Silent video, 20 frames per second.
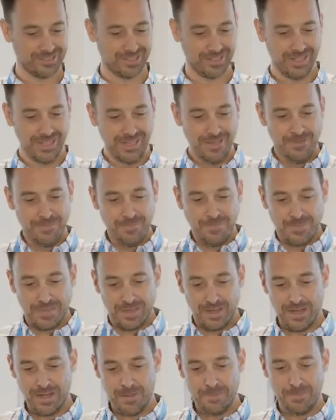So
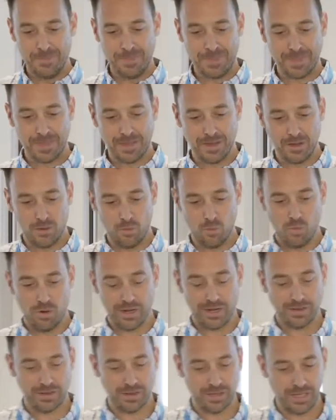
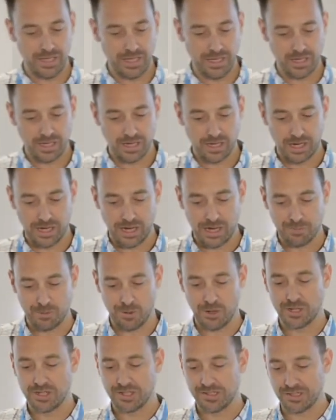one of the
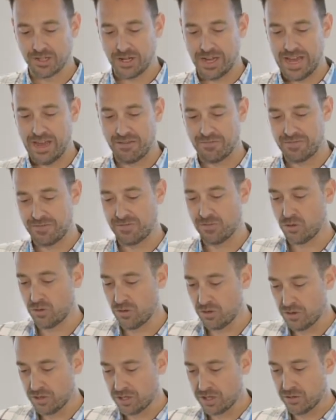approaches that I have
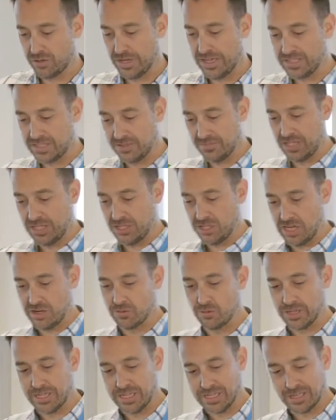for creativity
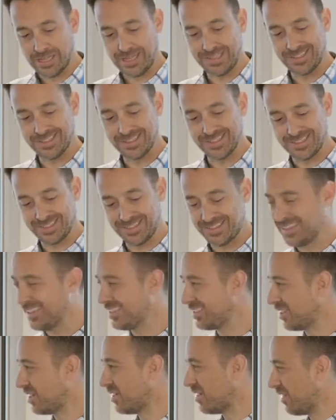generally in lessons is
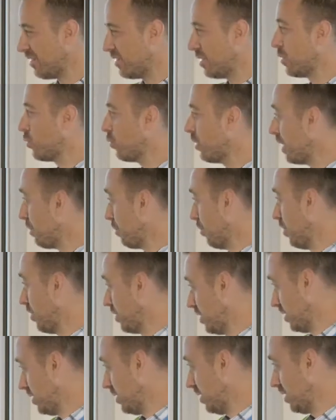there's kind of three
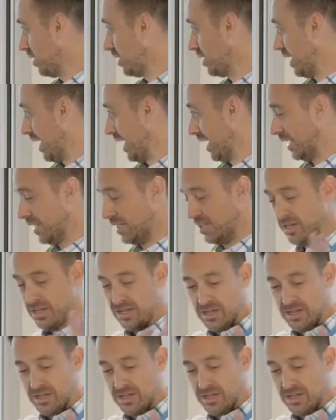approaches you can take.